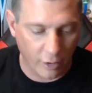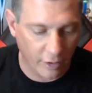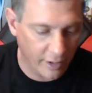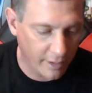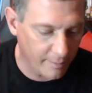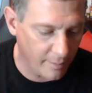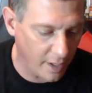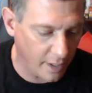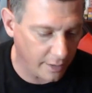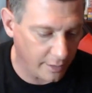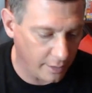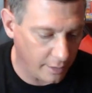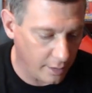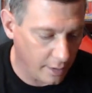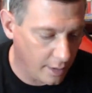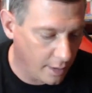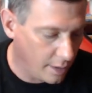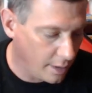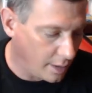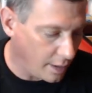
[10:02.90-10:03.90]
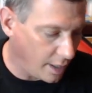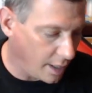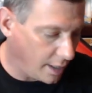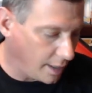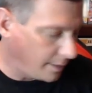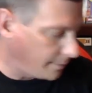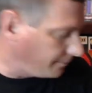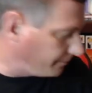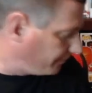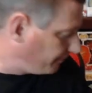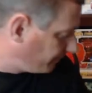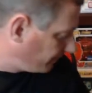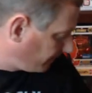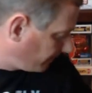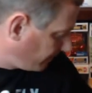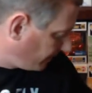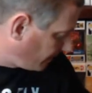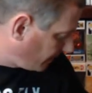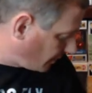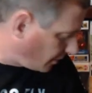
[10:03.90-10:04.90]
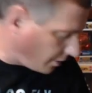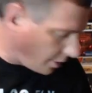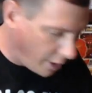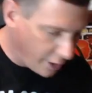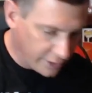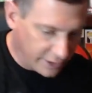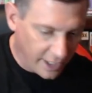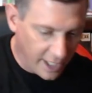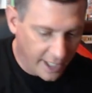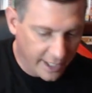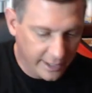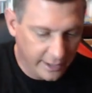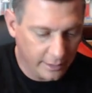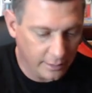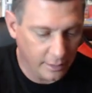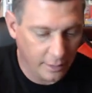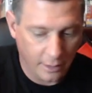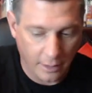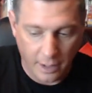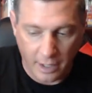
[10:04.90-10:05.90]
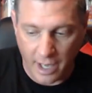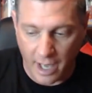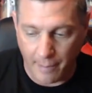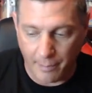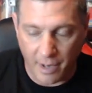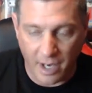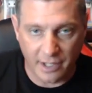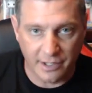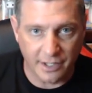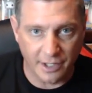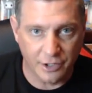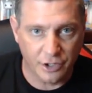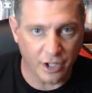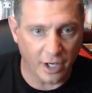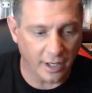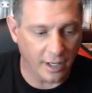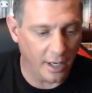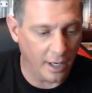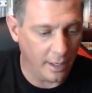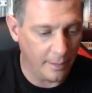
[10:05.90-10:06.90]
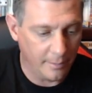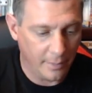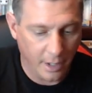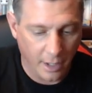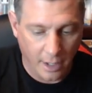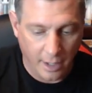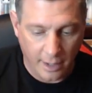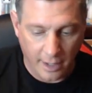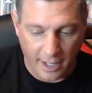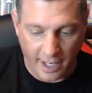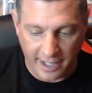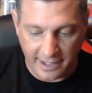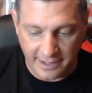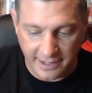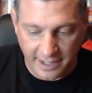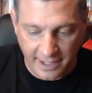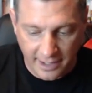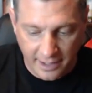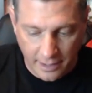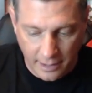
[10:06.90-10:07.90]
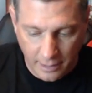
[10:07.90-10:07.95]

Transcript: them on online at boxlunch.com. I did